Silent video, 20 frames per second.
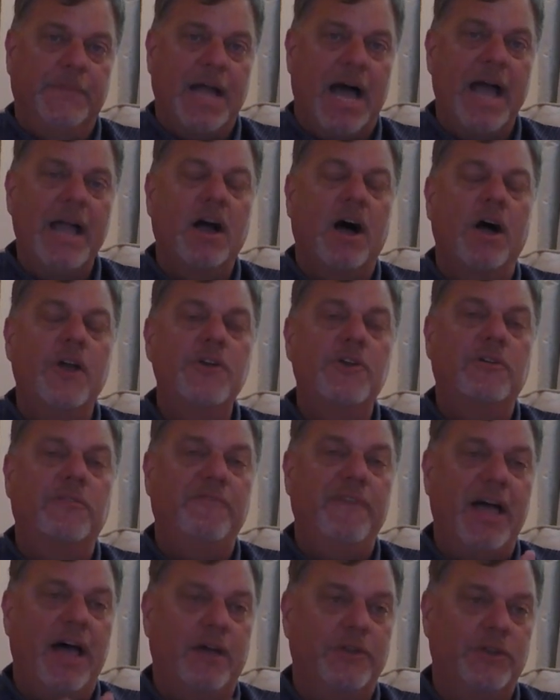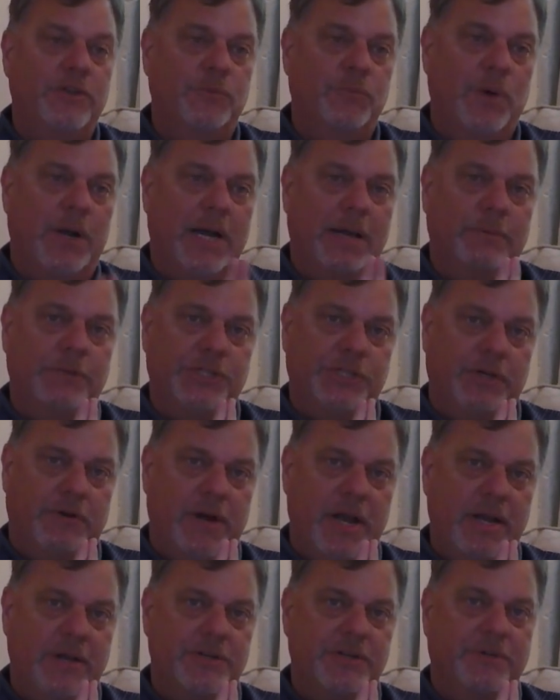I undervalued when I was
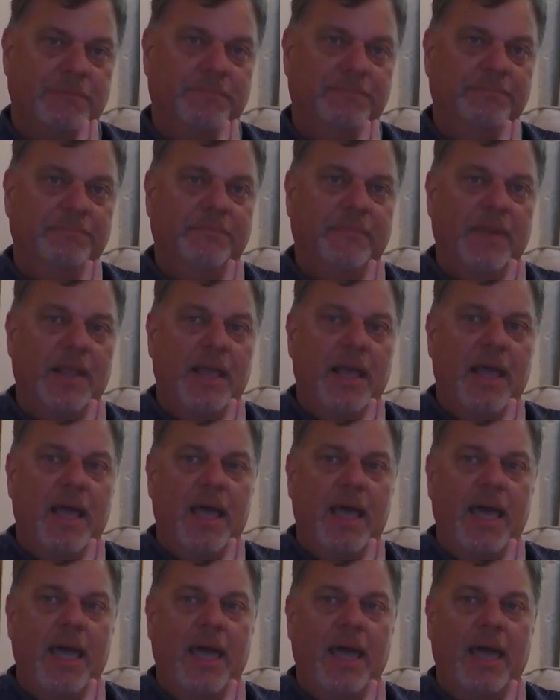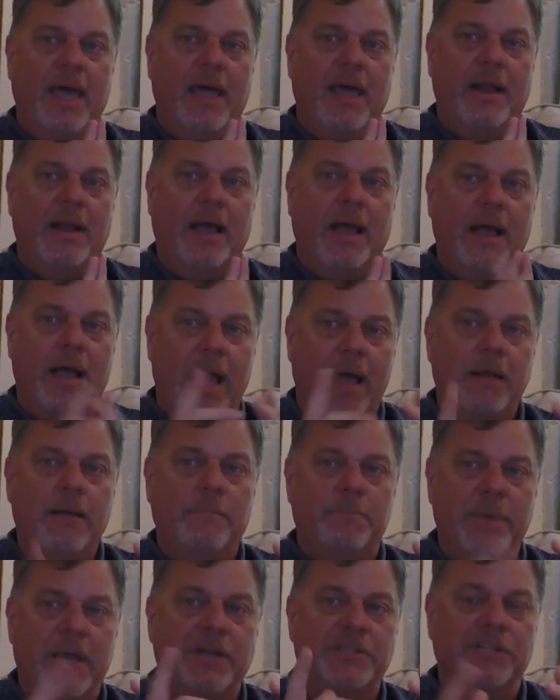your age. And
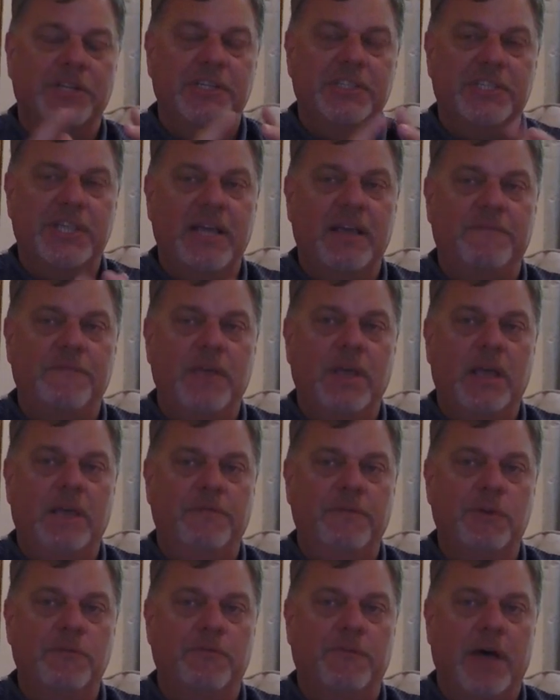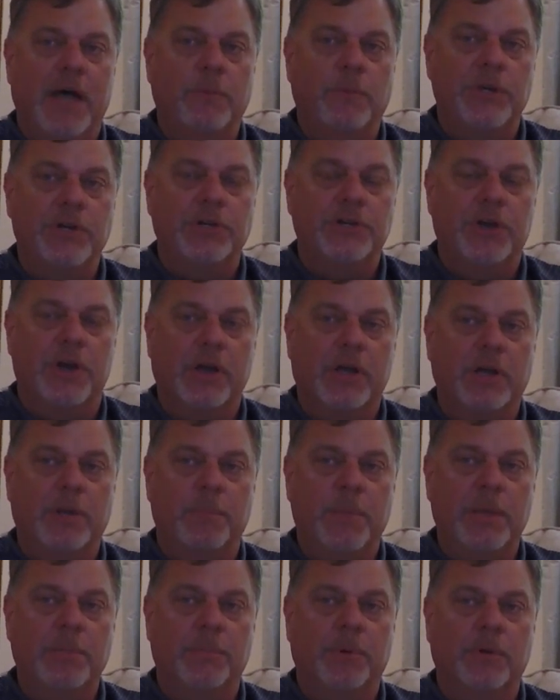it'd be interesting to see if you find when you're talking to
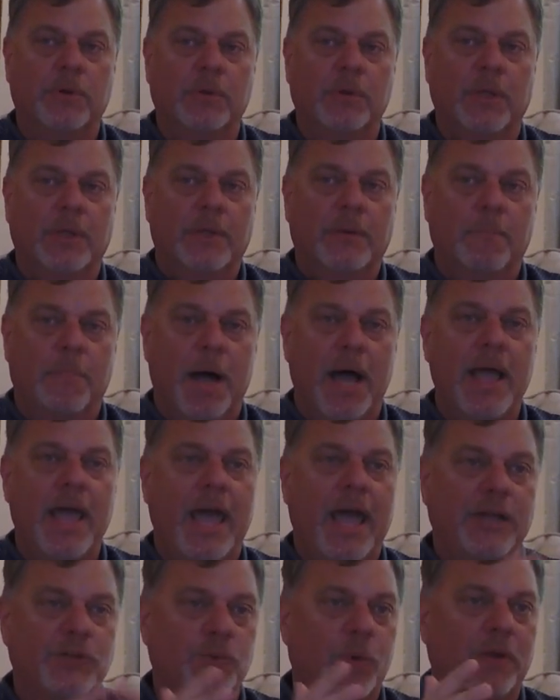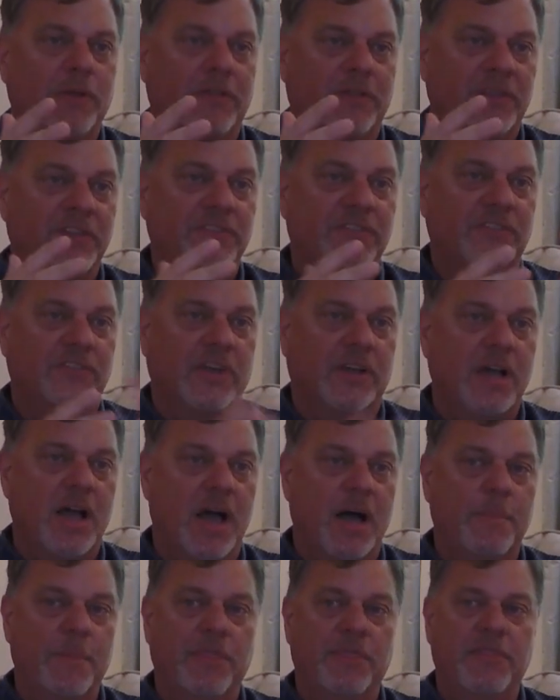people my age whether this is a
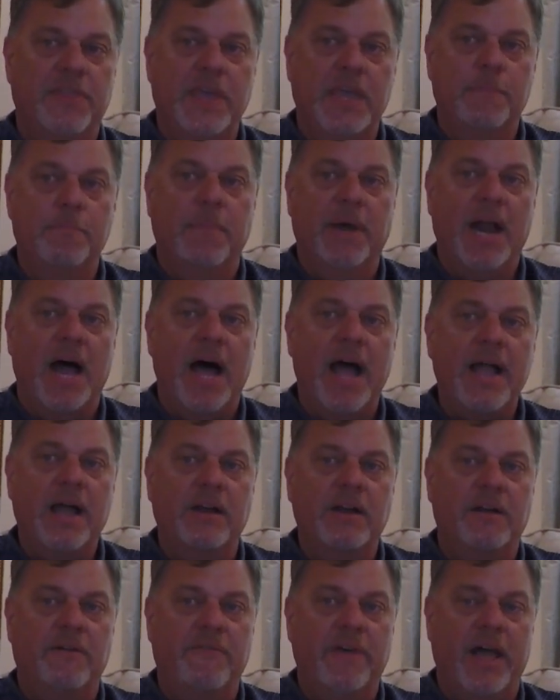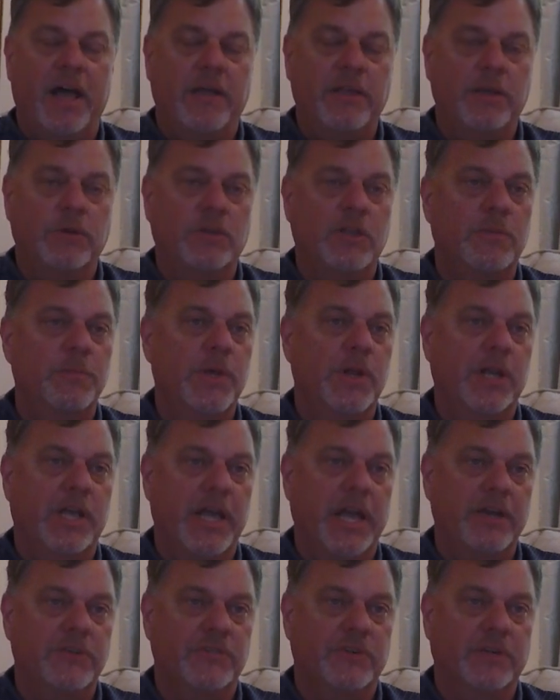common theme, but I undervalued
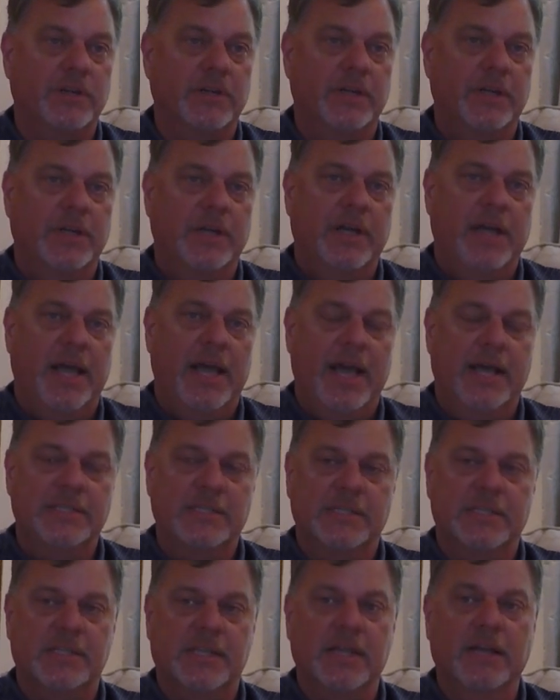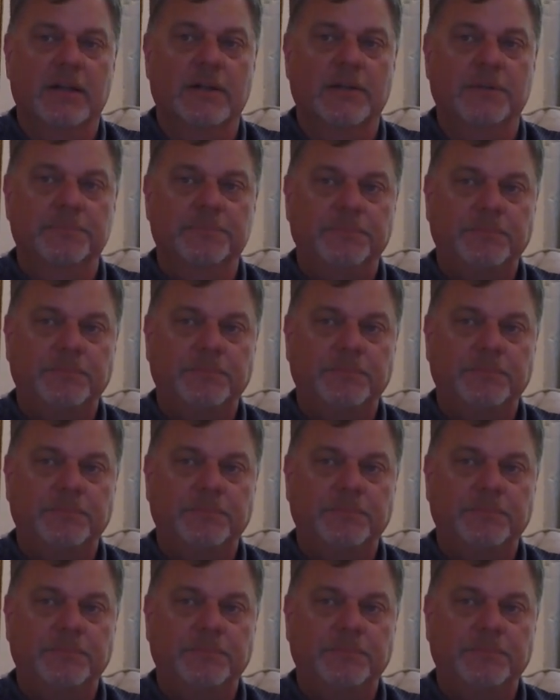communication as a skill.